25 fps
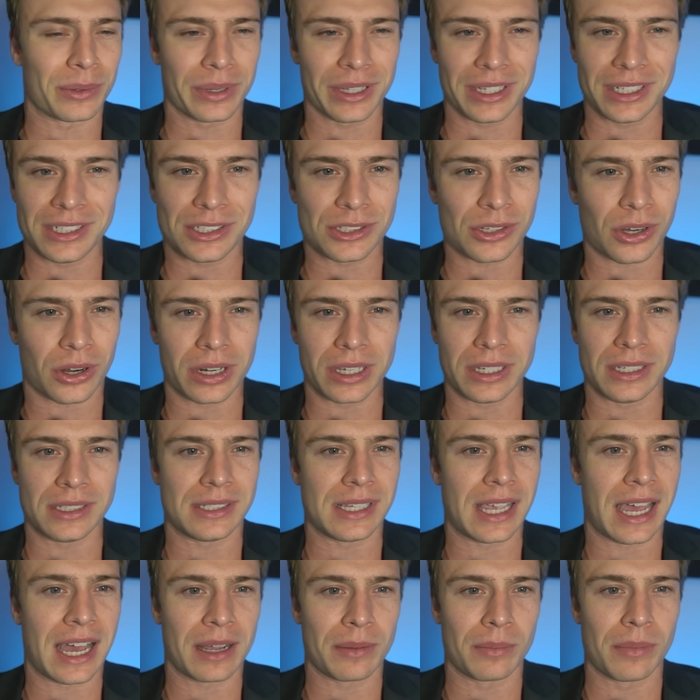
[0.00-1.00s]
really starting
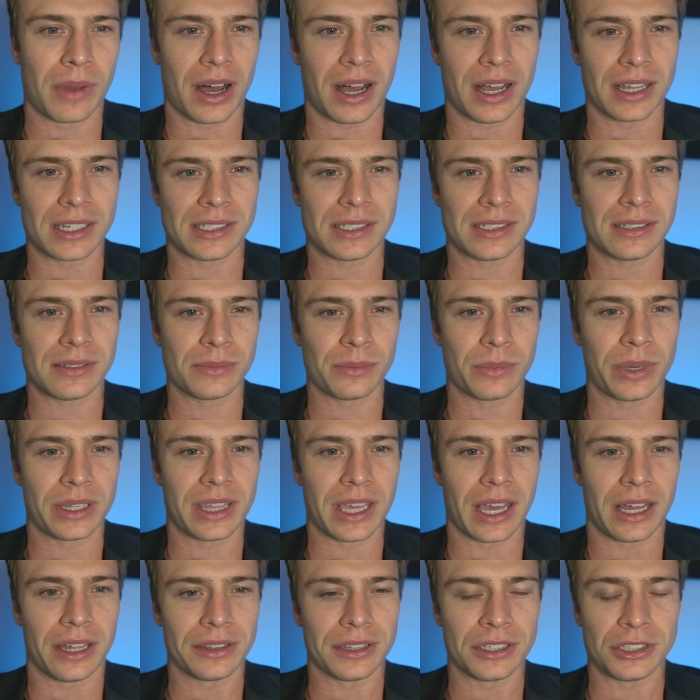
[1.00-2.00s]
Zach Moss
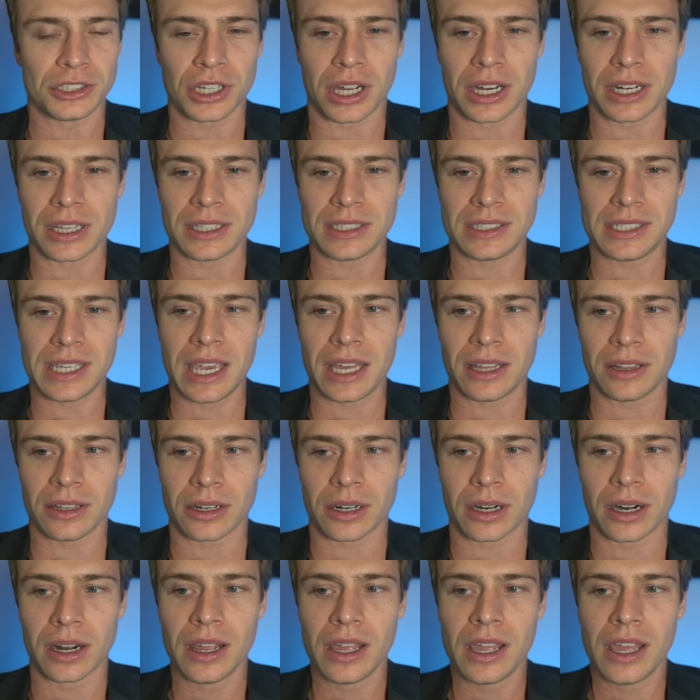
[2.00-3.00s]
with a healthy Jonathan
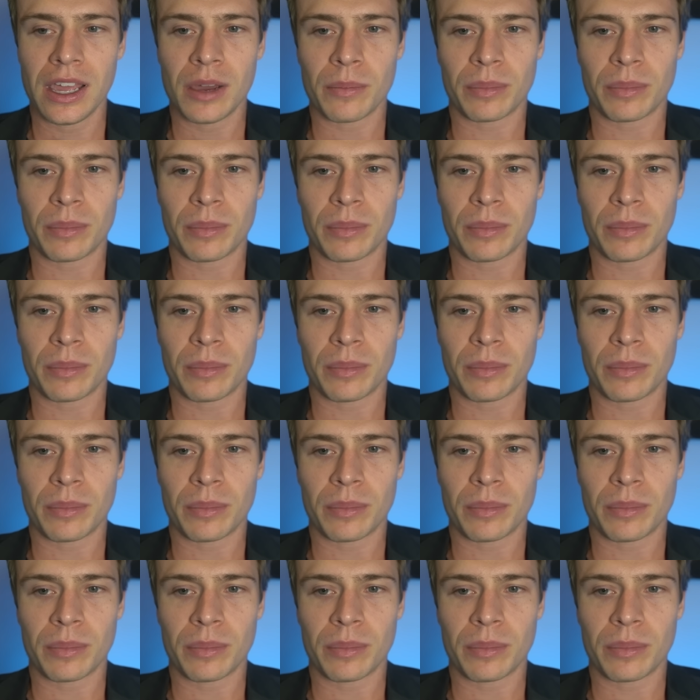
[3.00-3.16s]
Taylor,